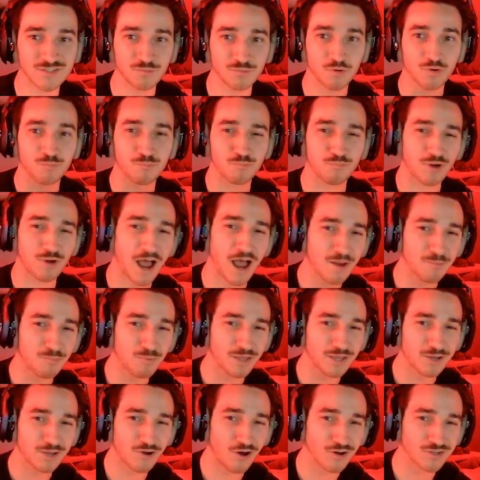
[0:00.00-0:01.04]
So we were kind of
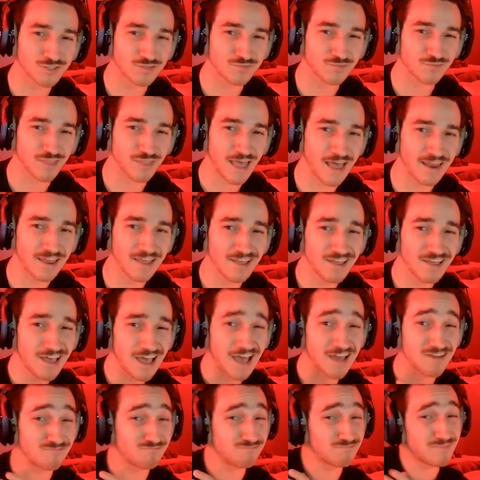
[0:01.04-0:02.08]
playing cautious for that,
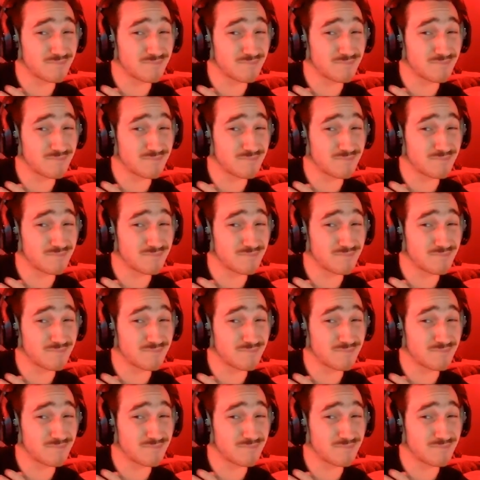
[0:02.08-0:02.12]
and